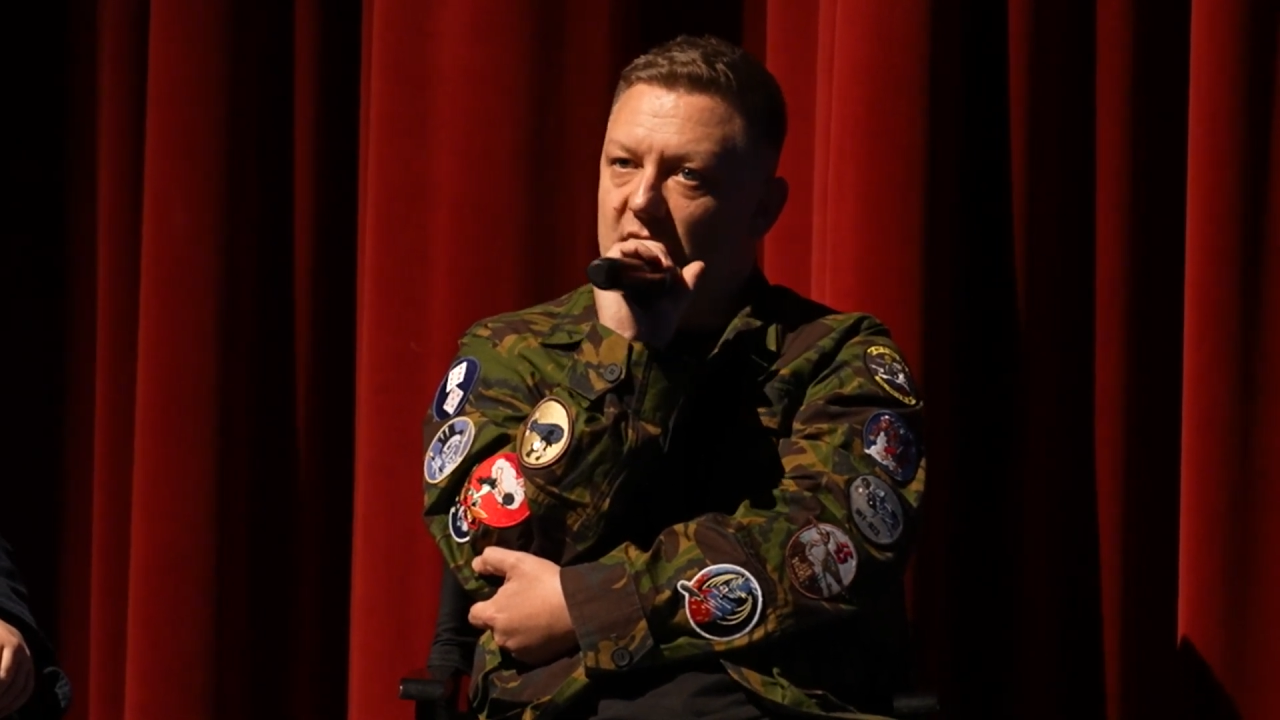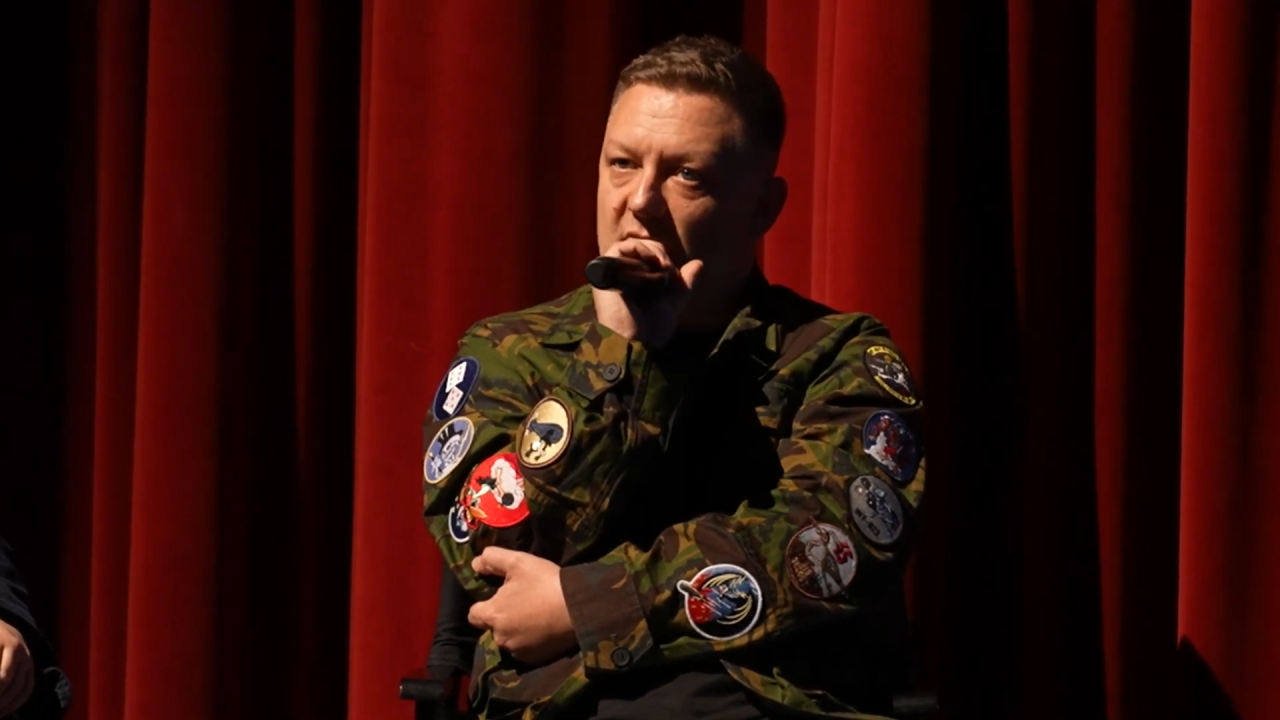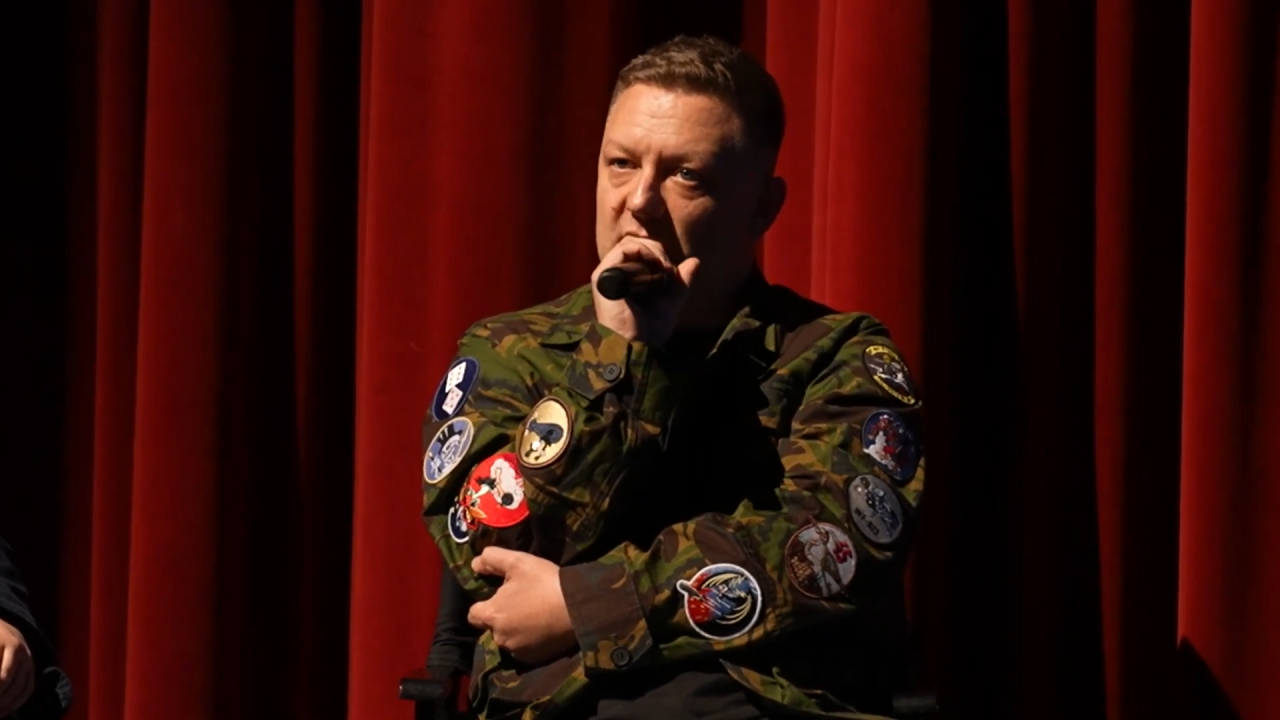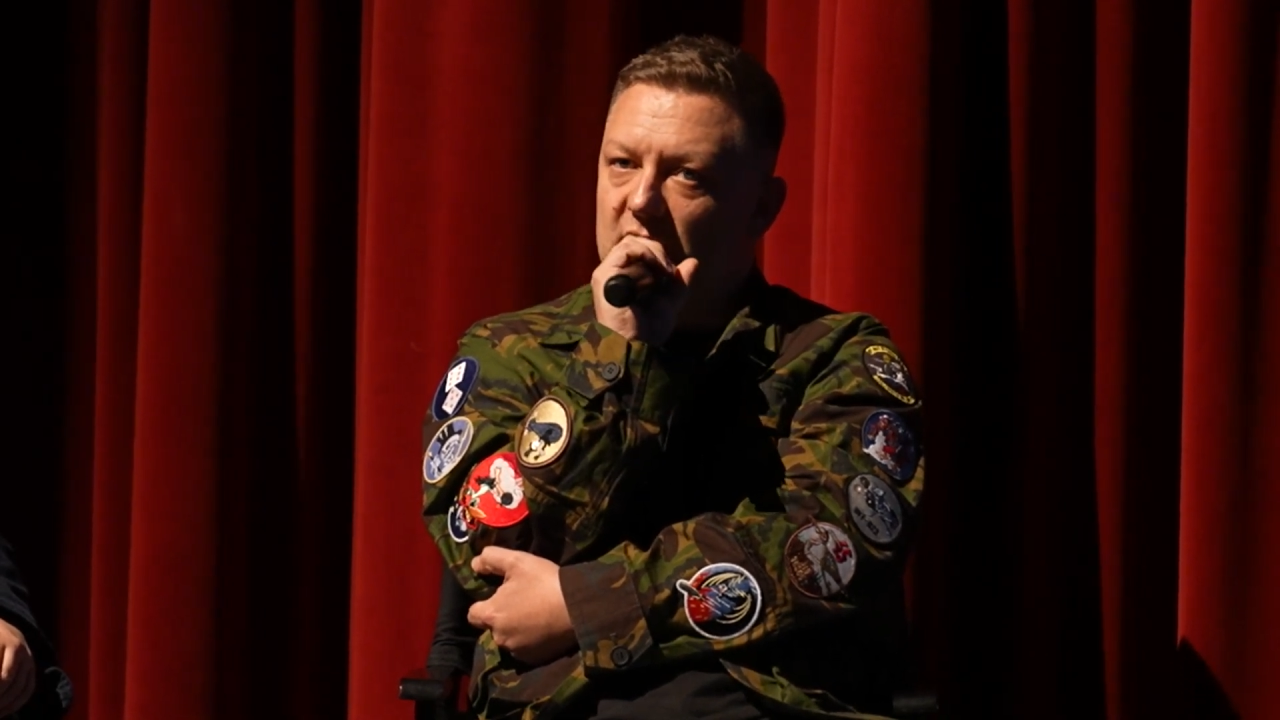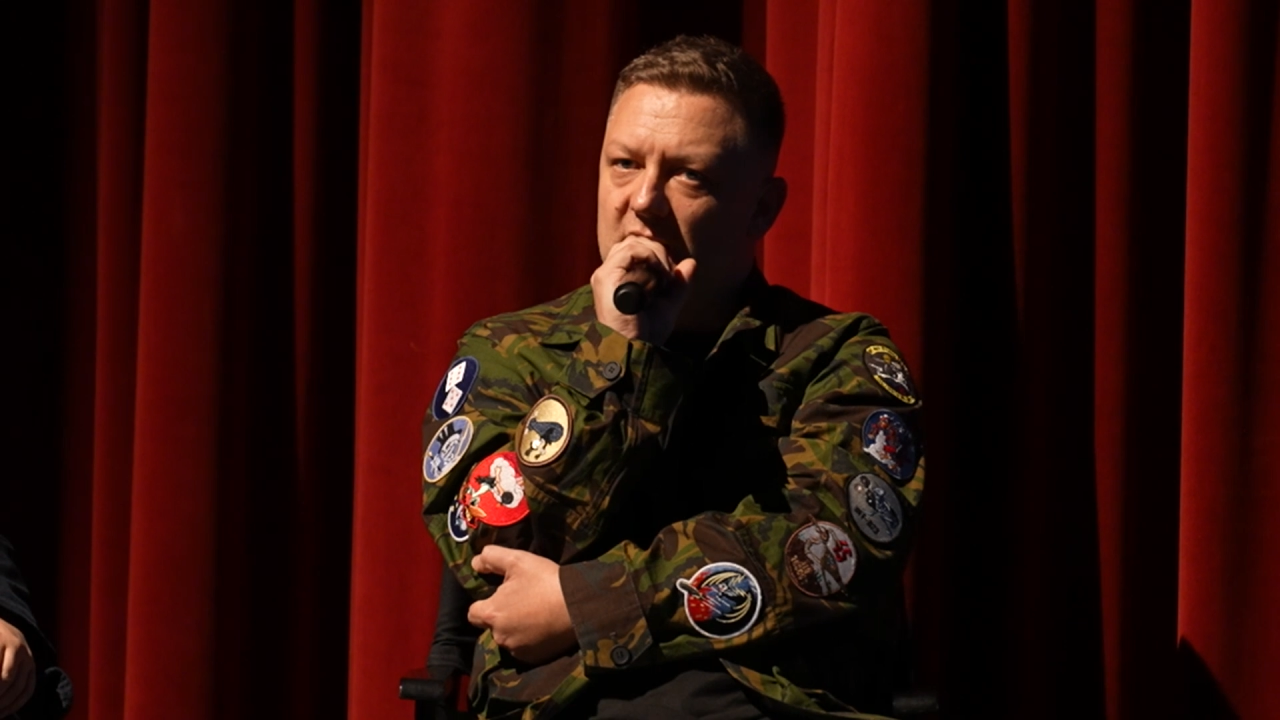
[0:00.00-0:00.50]

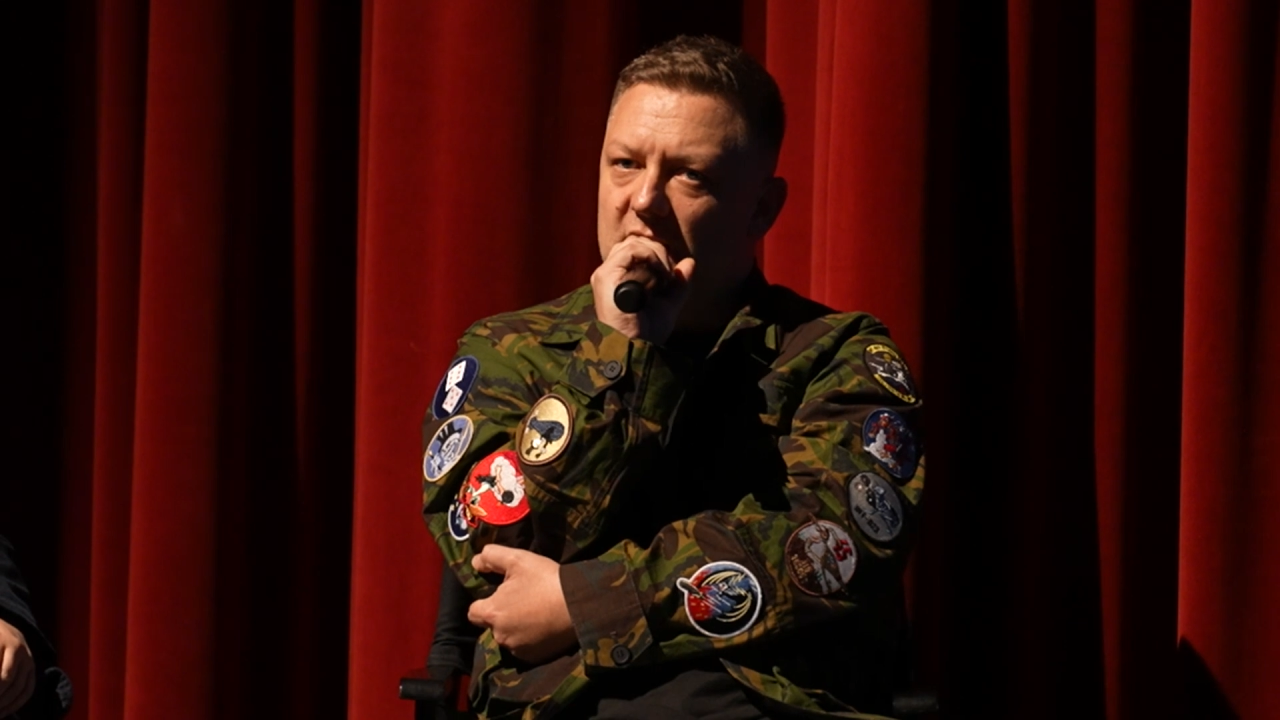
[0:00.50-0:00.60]
that